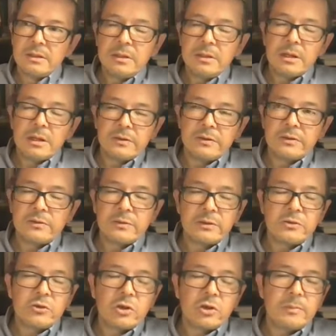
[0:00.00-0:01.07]
it's a
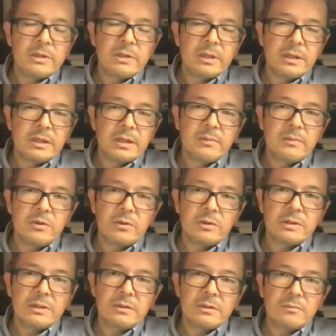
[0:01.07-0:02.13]
sort of job you can keep
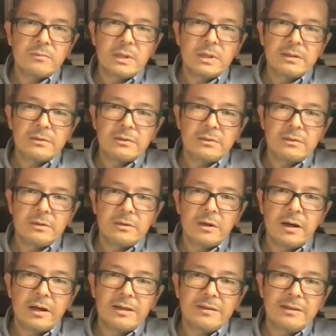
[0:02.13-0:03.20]
doing it well into your
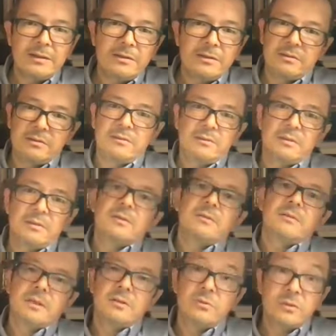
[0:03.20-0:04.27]
90s,
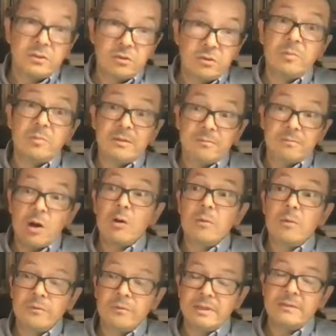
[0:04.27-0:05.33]
and you'll still be
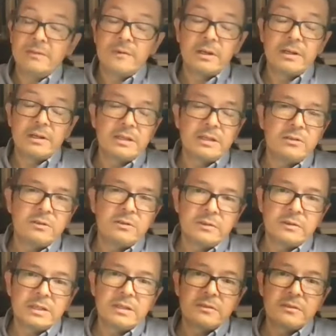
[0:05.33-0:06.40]
hopefully finding new
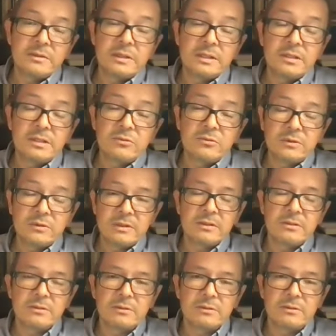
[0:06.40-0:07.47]
things that are
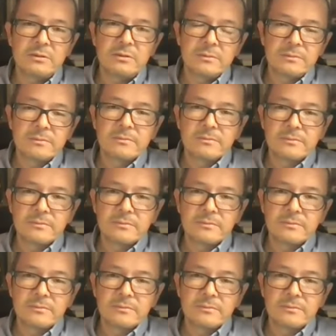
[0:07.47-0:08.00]
interesting to do.